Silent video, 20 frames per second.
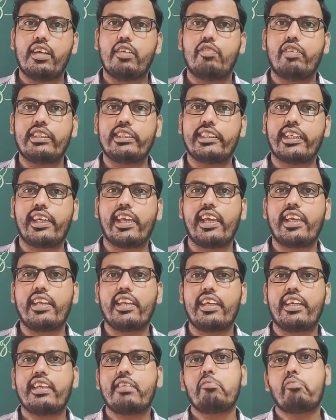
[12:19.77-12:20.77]
once again
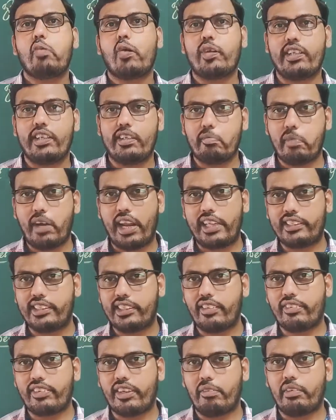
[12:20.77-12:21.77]
an important branch
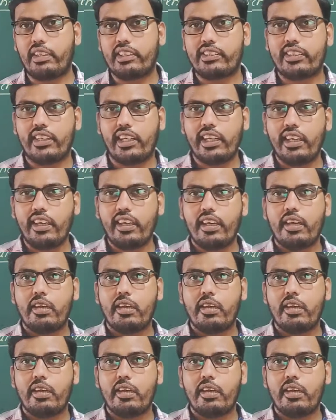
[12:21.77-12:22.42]
of chemistry,